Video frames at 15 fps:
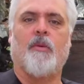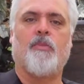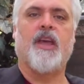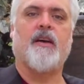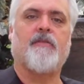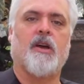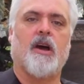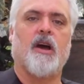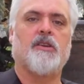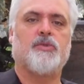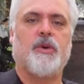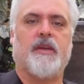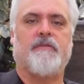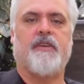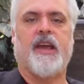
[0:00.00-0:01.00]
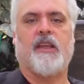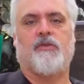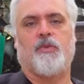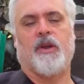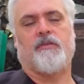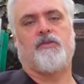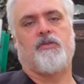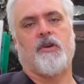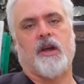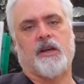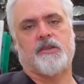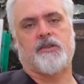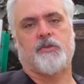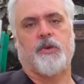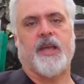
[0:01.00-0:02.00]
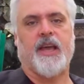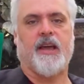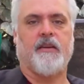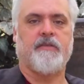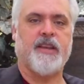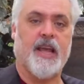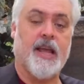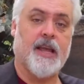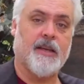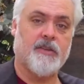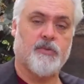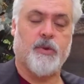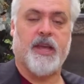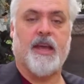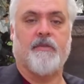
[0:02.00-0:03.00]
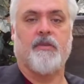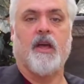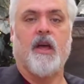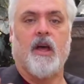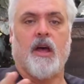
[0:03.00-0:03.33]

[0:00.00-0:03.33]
We have cars, we have vans, we have trucks, we have tanks, why